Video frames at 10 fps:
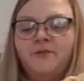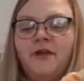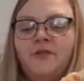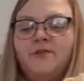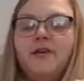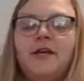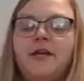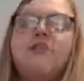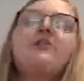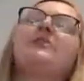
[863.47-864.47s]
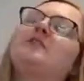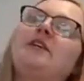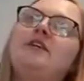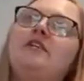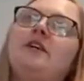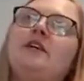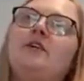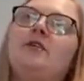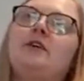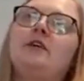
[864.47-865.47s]
Whenever it gets your attention,
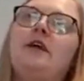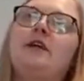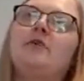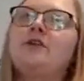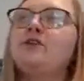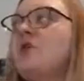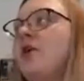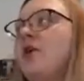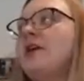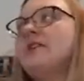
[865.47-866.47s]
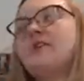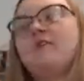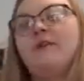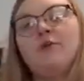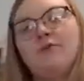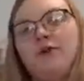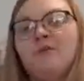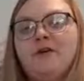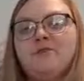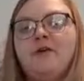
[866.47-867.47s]
or like when you're scrolling, you see the video before you
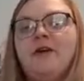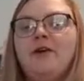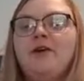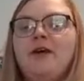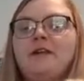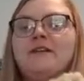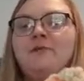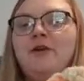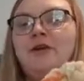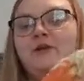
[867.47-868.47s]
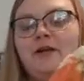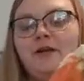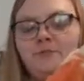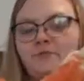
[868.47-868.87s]
press play. Okay, that's gonna be it. You ready?